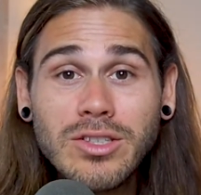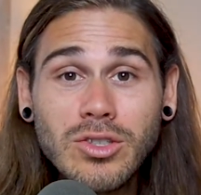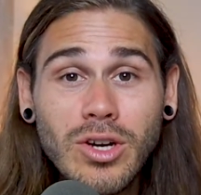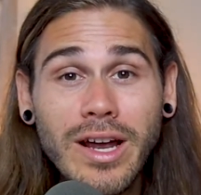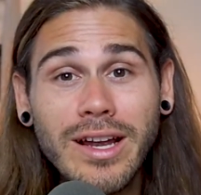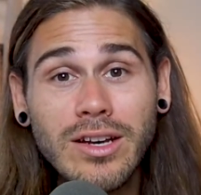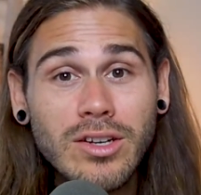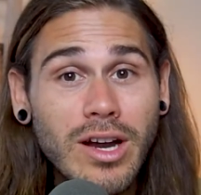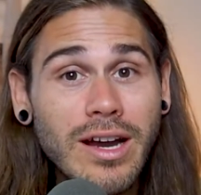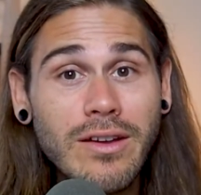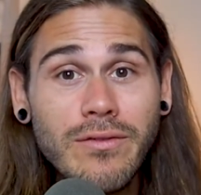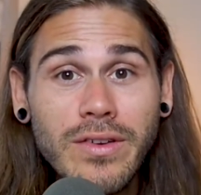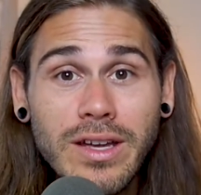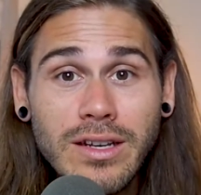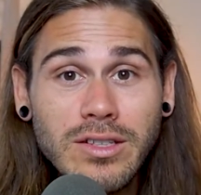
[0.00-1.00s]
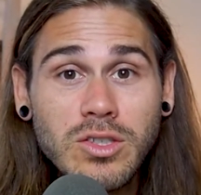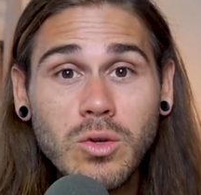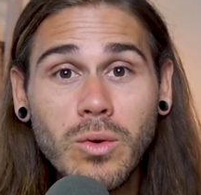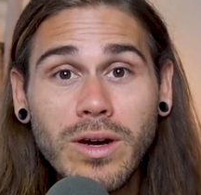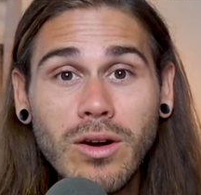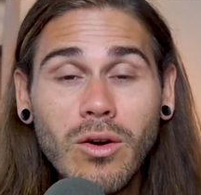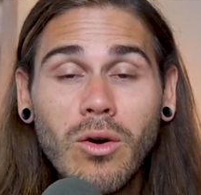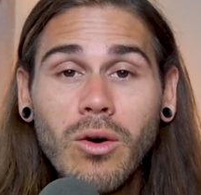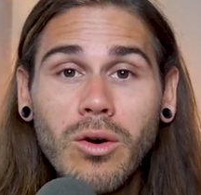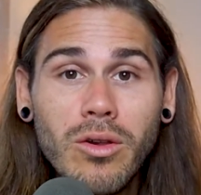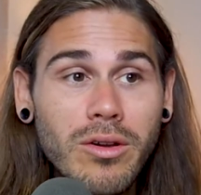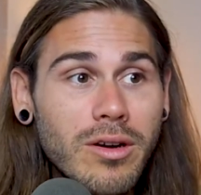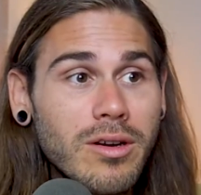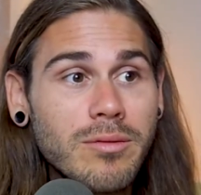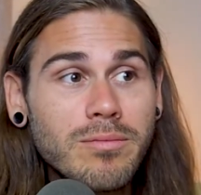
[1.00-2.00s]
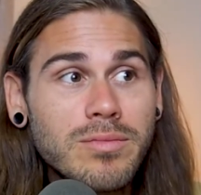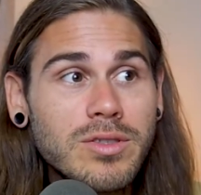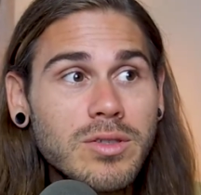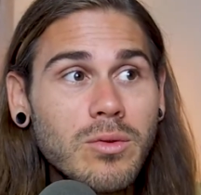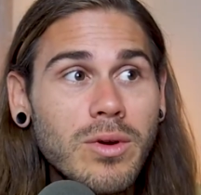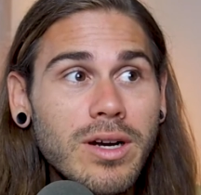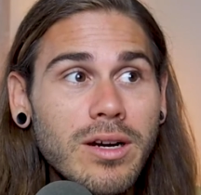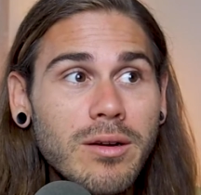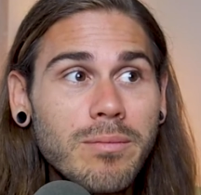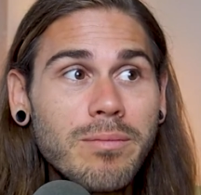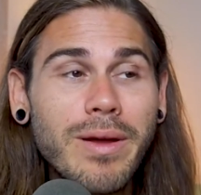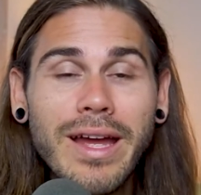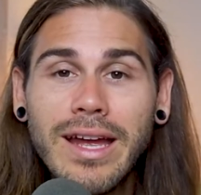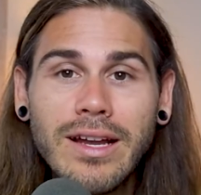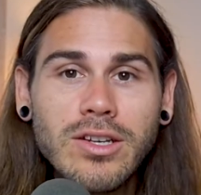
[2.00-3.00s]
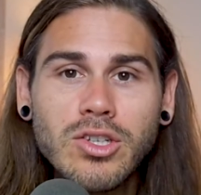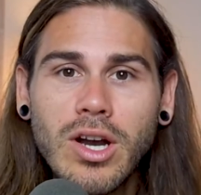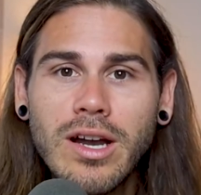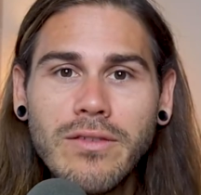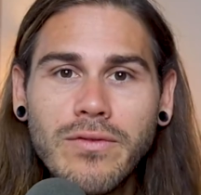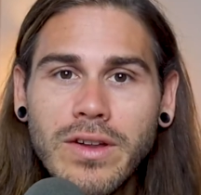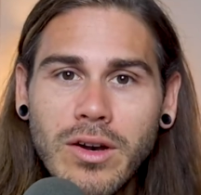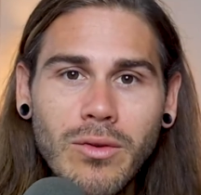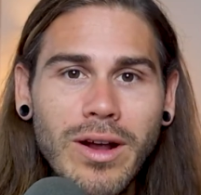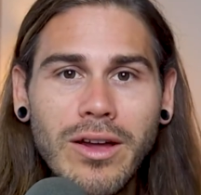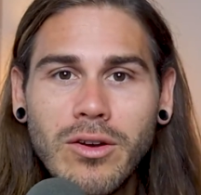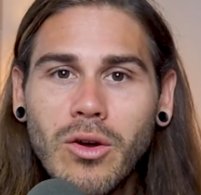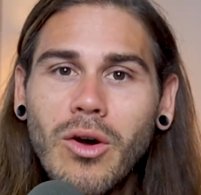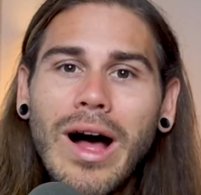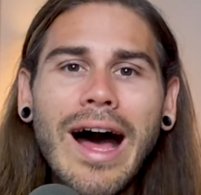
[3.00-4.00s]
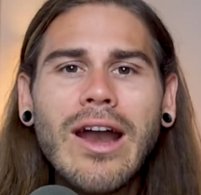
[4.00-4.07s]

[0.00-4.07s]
trying to fit in a square hole or a square peg trying to fit in a round hole.